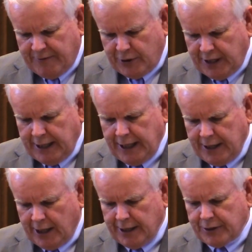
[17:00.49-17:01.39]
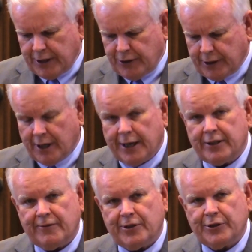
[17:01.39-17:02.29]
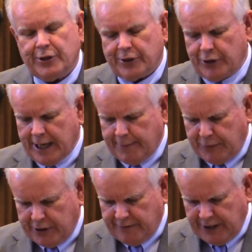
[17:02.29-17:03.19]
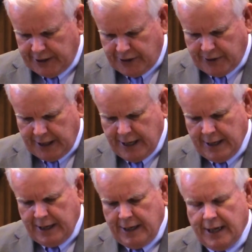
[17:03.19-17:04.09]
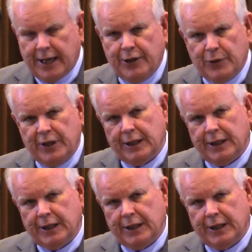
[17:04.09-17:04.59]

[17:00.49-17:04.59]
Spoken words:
for taking on such a controversial chapter of history and doing